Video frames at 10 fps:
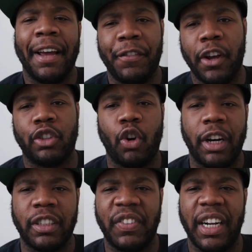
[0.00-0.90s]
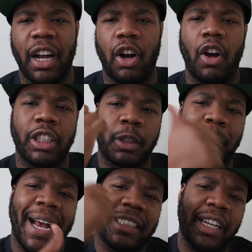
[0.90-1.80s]
If you enjoyed this video, go ahead and
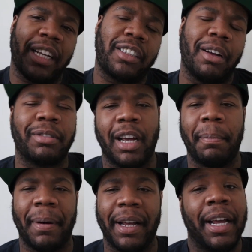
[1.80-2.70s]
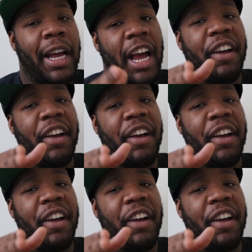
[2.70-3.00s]
smash that thumbs up button.